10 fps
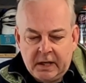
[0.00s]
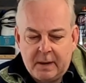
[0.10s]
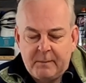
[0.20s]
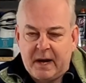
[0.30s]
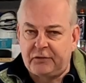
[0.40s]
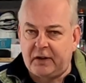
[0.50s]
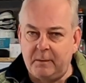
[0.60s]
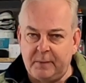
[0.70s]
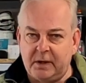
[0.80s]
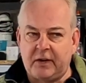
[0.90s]
Yeah,
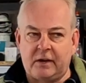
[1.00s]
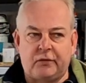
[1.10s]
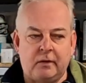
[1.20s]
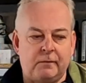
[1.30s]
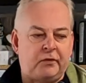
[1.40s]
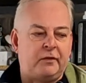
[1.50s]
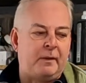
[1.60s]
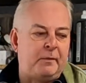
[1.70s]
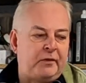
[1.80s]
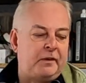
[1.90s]
SKB Tech Services
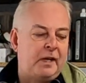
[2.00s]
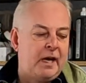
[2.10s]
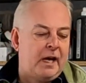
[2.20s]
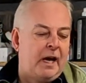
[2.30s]
Limited,